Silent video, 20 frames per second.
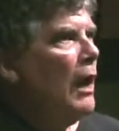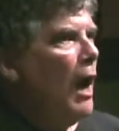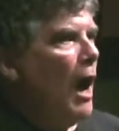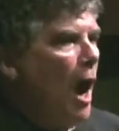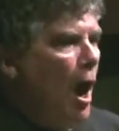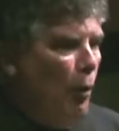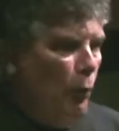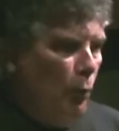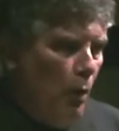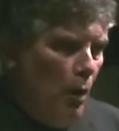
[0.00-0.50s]

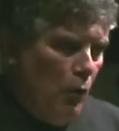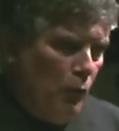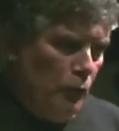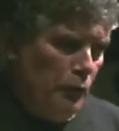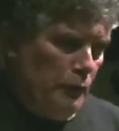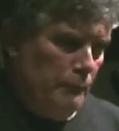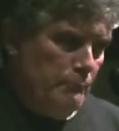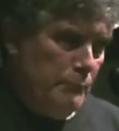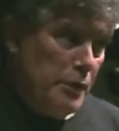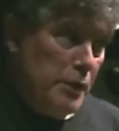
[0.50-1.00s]
I
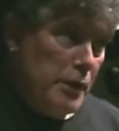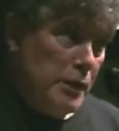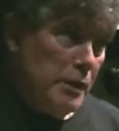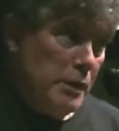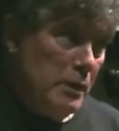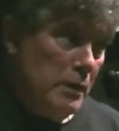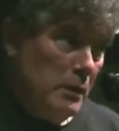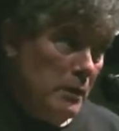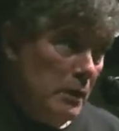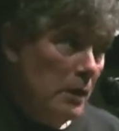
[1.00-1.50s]
wanna be
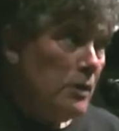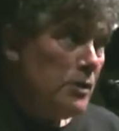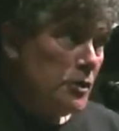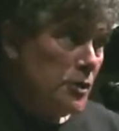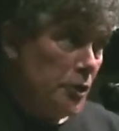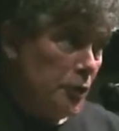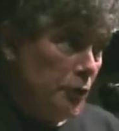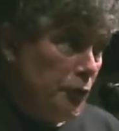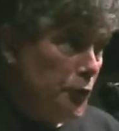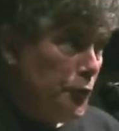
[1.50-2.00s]

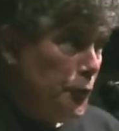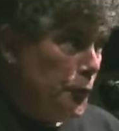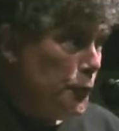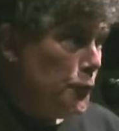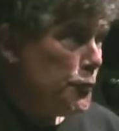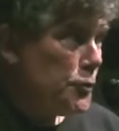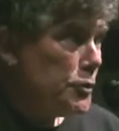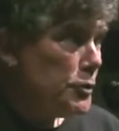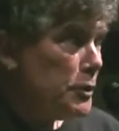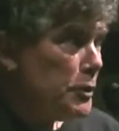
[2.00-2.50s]

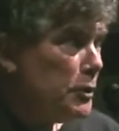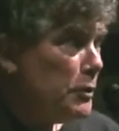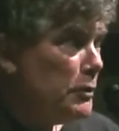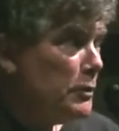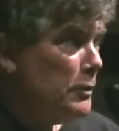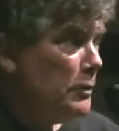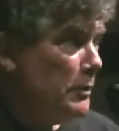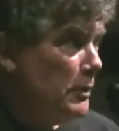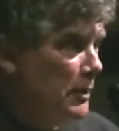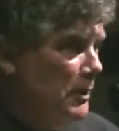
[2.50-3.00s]
seduced.
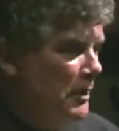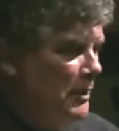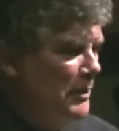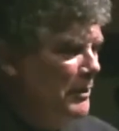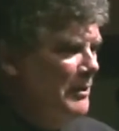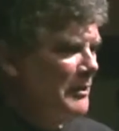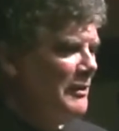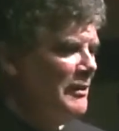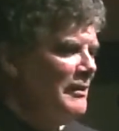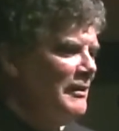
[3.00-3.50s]

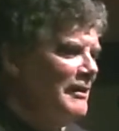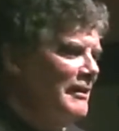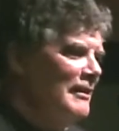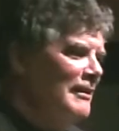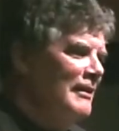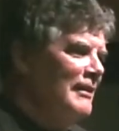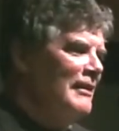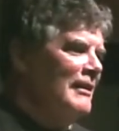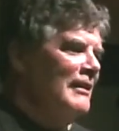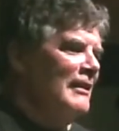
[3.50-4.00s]

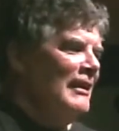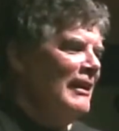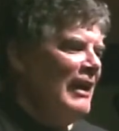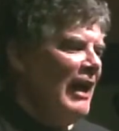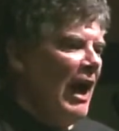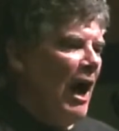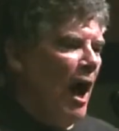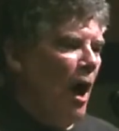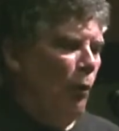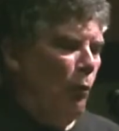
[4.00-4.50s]

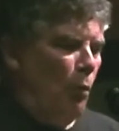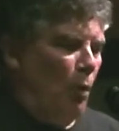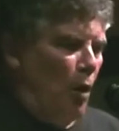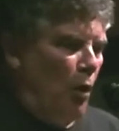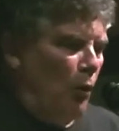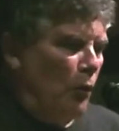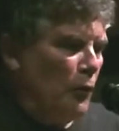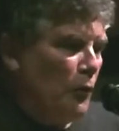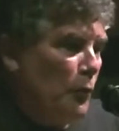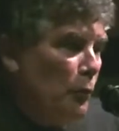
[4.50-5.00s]
I
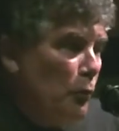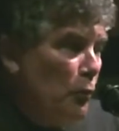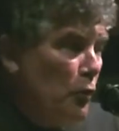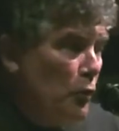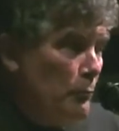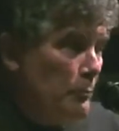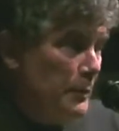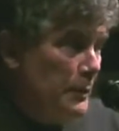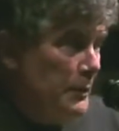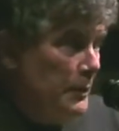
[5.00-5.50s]
want a
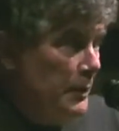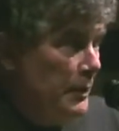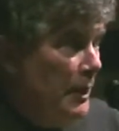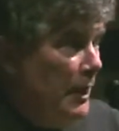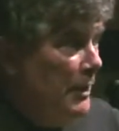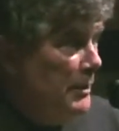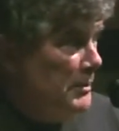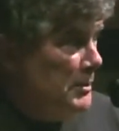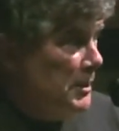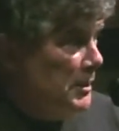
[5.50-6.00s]
woman
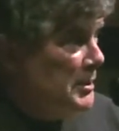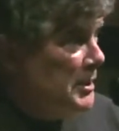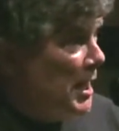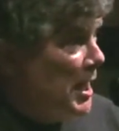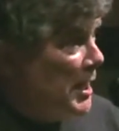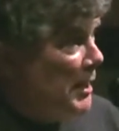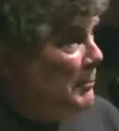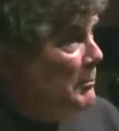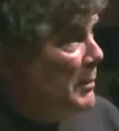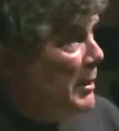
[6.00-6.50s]
to
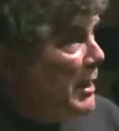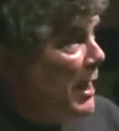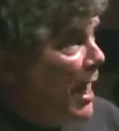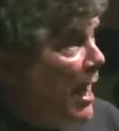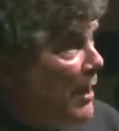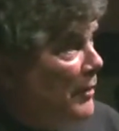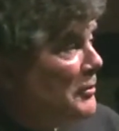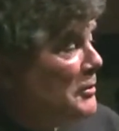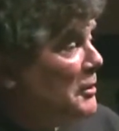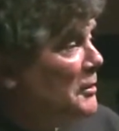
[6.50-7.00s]
take me
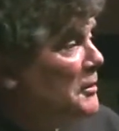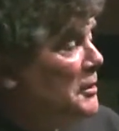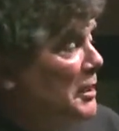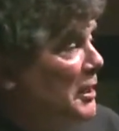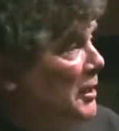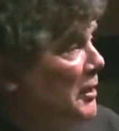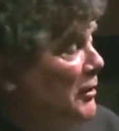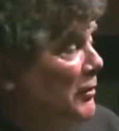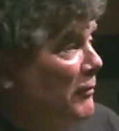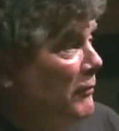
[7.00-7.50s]
out to
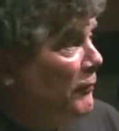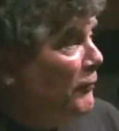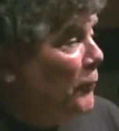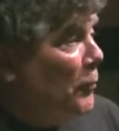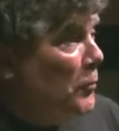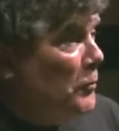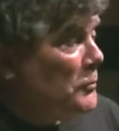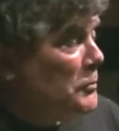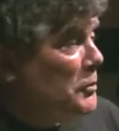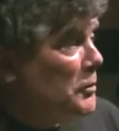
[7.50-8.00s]
dinner
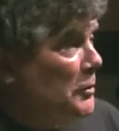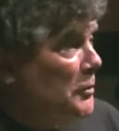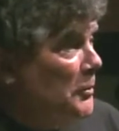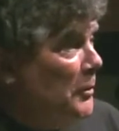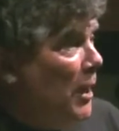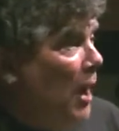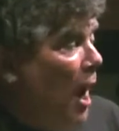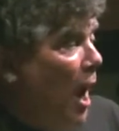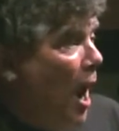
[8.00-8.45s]
for two.